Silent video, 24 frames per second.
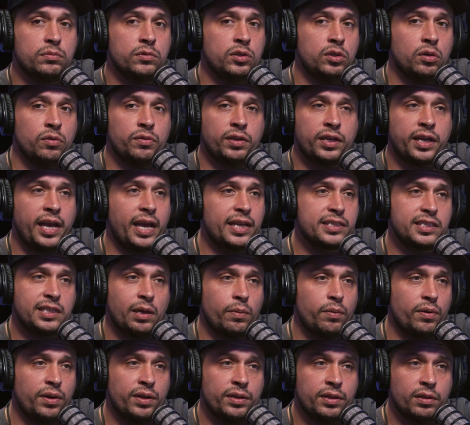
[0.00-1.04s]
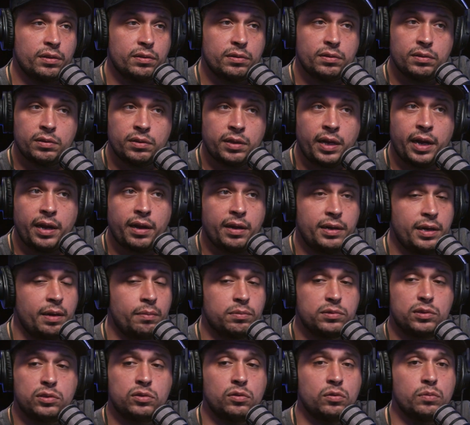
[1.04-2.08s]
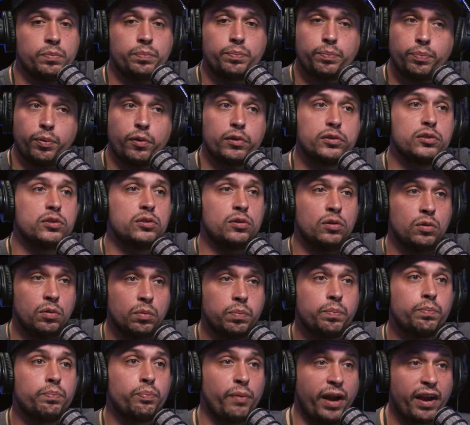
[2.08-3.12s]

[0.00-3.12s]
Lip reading: the guests that were in there, and I was doing personal